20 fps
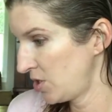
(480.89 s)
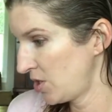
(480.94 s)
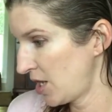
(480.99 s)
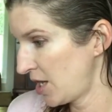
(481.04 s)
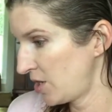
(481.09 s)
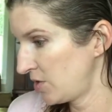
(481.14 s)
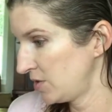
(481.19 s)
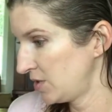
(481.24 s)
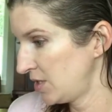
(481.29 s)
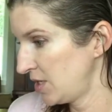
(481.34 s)
I
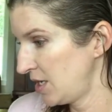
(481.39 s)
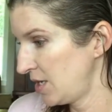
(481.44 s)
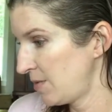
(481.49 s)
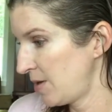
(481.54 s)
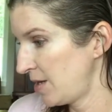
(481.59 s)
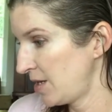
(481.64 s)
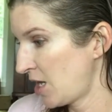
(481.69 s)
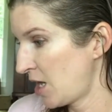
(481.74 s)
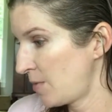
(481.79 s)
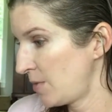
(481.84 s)
don't see anybody
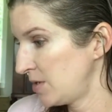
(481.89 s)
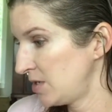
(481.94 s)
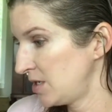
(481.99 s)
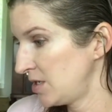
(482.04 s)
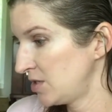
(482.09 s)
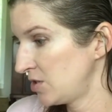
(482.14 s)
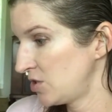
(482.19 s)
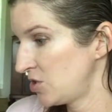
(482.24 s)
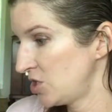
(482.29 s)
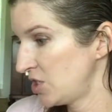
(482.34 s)
commenting,
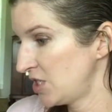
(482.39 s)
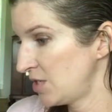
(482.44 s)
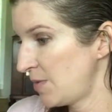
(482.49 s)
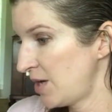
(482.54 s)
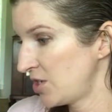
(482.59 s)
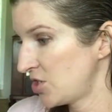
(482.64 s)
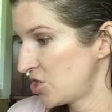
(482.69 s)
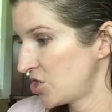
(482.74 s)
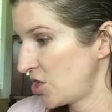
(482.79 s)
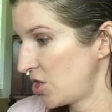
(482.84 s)
so just to make
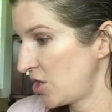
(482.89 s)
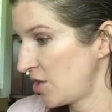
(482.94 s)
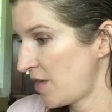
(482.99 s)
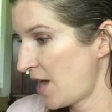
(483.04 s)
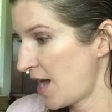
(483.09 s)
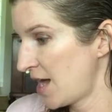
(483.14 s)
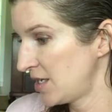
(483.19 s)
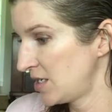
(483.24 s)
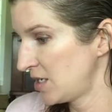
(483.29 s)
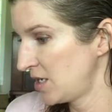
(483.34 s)
sure
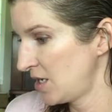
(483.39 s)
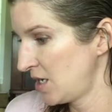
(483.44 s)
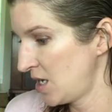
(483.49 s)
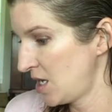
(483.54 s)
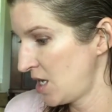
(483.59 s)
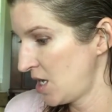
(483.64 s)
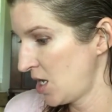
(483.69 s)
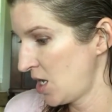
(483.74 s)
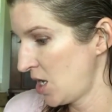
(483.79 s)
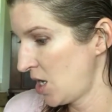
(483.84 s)
that
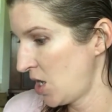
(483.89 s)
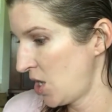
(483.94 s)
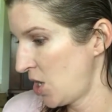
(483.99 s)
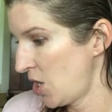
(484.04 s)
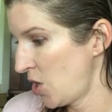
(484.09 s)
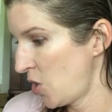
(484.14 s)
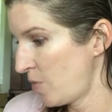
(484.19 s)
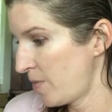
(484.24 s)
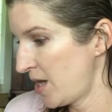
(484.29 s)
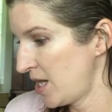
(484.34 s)

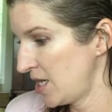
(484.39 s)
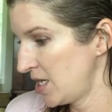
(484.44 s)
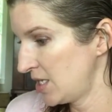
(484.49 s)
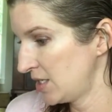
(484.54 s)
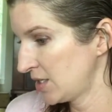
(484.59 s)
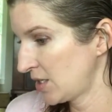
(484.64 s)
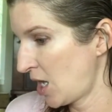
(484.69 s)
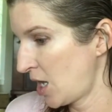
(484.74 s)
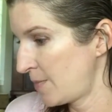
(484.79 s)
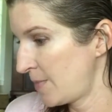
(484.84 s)
nobody is
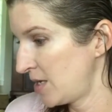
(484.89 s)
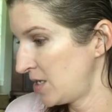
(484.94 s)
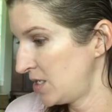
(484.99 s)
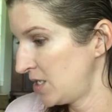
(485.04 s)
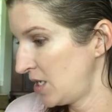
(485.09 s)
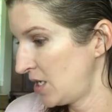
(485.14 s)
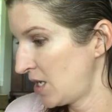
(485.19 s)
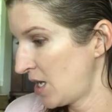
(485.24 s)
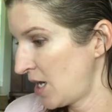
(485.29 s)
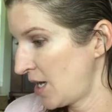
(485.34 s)

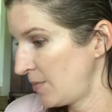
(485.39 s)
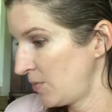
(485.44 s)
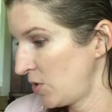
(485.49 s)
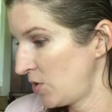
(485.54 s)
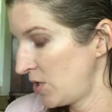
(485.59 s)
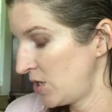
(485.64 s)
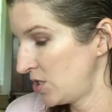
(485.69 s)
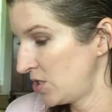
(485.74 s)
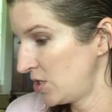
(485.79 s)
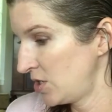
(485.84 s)
commenting, I'm
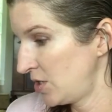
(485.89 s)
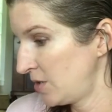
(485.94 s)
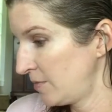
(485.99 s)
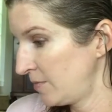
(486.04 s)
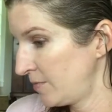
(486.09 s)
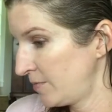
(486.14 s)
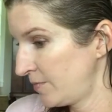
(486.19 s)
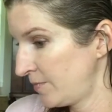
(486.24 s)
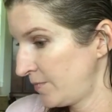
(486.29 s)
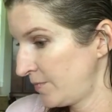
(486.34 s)
going to
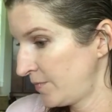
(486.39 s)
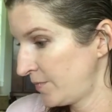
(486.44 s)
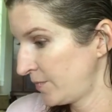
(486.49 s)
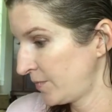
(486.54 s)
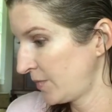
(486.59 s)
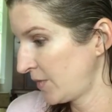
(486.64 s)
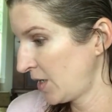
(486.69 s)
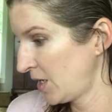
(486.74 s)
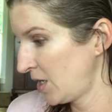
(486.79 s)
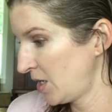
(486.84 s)

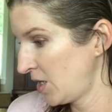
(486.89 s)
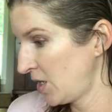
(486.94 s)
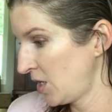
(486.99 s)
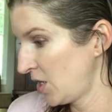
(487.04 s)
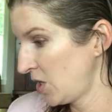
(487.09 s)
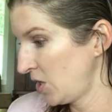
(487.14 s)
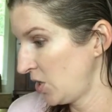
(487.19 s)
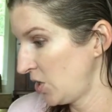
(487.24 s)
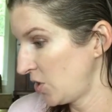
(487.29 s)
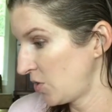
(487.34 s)

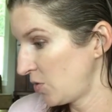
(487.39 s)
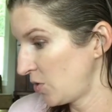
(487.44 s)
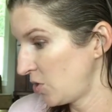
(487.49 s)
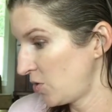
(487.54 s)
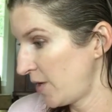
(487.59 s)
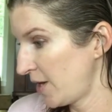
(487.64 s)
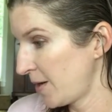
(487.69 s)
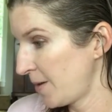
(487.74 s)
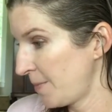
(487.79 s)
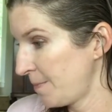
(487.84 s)
look real
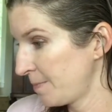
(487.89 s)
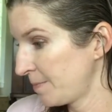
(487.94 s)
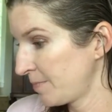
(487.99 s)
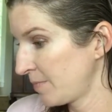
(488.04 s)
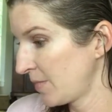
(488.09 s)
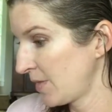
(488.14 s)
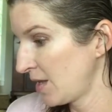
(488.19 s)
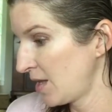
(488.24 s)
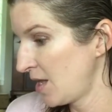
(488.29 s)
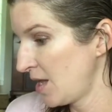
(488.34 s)
quick
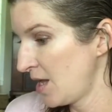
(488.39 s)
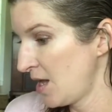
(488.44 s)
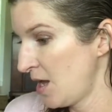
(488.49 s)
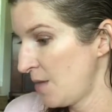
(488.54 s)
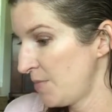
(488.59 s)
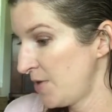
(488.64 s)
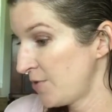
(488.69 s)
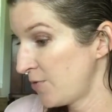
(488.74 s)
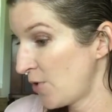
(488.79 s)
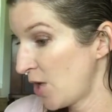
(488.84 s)

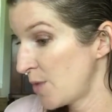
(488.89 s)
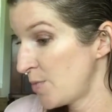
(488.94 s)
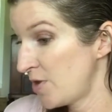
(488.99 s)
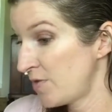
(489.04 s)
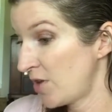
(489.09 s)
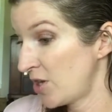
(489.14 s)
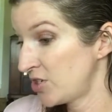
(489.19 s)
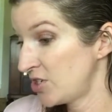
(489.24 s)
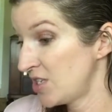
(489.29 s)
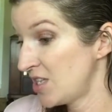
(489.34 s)
before I move on
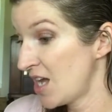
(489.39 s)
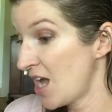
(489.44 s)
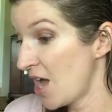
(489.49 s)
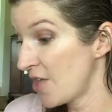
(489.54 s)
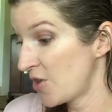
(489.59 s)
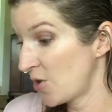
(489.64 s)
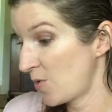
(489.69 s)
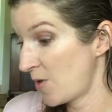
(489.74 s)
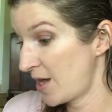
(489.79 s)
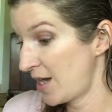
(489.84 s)
to the other
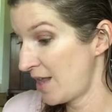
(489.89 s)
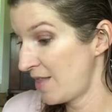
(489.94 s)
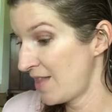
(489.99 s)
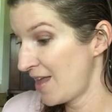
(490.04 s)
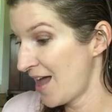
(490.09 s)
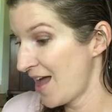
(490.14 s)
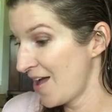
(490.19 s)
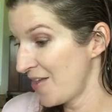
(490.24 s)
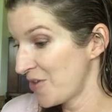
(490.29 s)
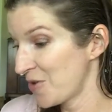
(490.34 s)
one. And the
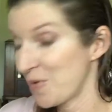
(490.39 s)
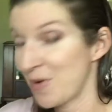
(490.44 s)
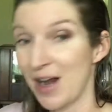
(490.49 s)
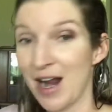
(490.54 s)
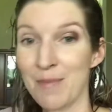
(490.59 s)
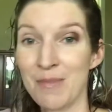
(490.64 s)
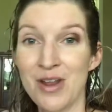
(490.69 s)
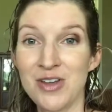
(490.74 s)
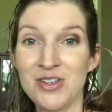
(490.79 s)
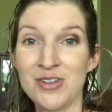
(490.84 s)
other one, I'm
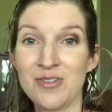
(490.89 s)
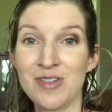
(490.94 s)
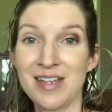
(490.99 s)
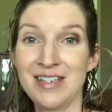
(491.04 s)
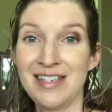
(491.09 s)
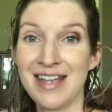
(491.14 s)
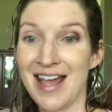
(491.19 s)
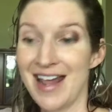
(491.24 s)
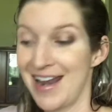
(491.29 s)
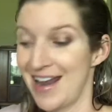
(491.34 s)
going to do the
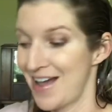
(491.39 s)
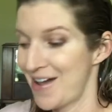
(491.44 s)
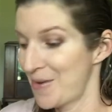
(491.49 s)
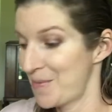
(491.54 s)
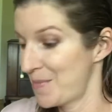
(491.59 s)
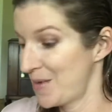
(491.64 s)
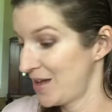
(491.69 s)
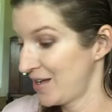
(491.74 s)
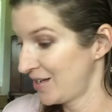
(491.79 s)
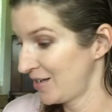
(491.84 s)
denim
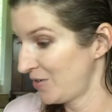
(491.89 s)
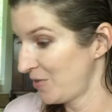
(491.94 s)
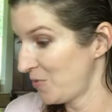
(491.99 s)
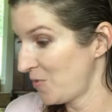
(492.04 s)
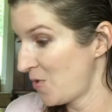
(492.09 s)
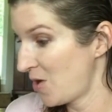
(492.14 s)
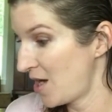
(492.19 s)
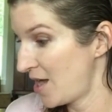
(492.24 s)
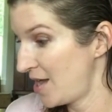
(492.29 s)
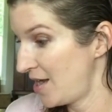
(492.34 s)

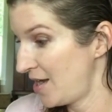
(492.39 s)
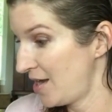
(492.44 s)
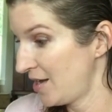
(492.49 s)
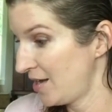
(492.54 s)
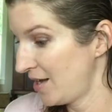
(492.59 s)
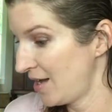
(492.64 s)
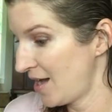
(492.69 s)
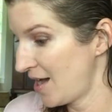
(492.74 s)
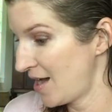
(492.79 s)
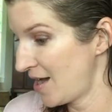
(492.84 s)
one
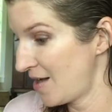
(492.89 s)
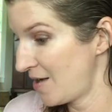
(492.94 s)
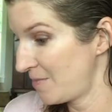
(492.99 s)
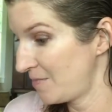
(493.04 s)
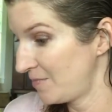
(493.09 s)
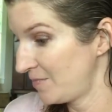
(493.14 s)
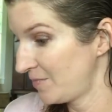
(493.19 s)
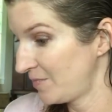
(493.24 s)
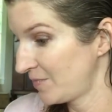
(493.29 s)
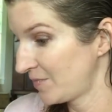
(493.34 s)

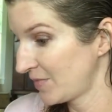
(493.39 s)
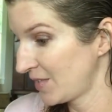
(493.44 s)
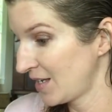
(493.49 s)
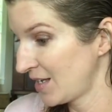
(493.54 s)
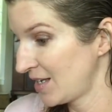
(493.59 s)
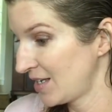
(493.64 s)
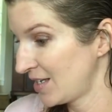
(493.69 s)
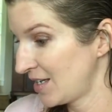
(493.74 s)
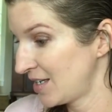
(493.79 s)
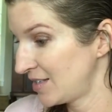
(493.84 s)

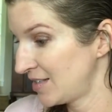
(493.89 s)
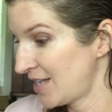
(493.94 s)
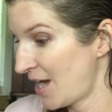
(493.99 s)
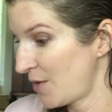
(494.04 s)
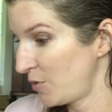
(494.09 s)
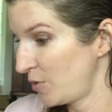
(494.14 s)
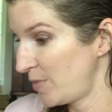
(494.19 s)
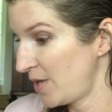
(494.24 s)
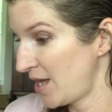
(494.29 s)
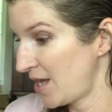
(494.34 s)
because that will
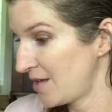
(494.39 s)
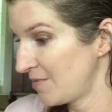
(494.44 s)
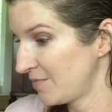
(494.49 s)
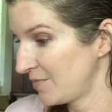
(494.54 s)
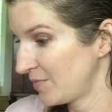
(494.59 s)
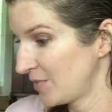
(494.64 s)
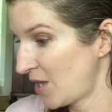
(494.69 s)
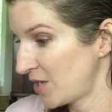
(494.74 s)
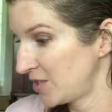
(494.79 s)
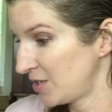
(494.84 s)
be
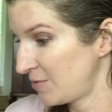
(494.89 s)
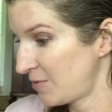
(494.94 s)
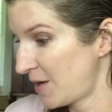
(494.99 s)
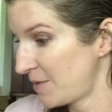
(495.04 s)
lots of fun.